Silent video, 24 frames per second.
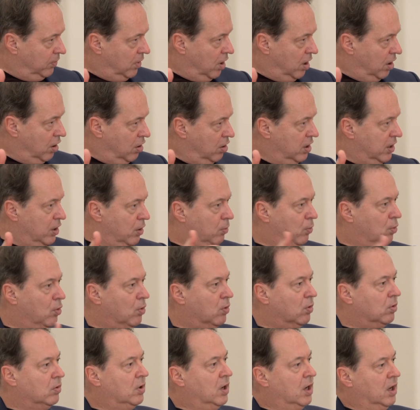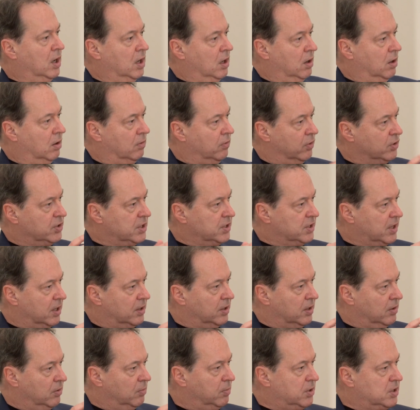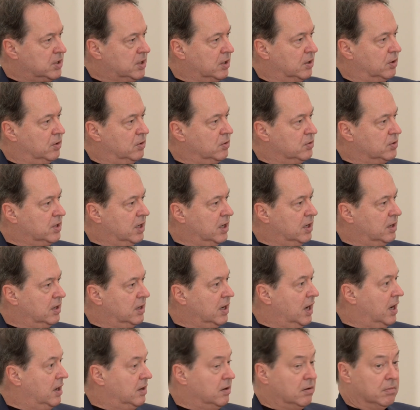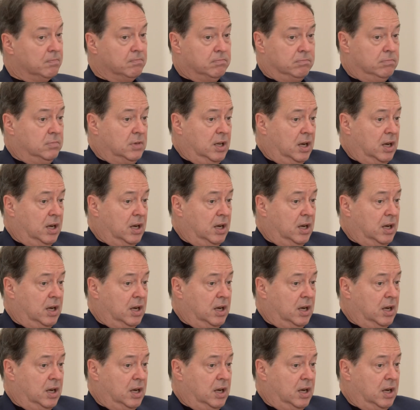earlier wall, the Cézanne and the Pissarros, and the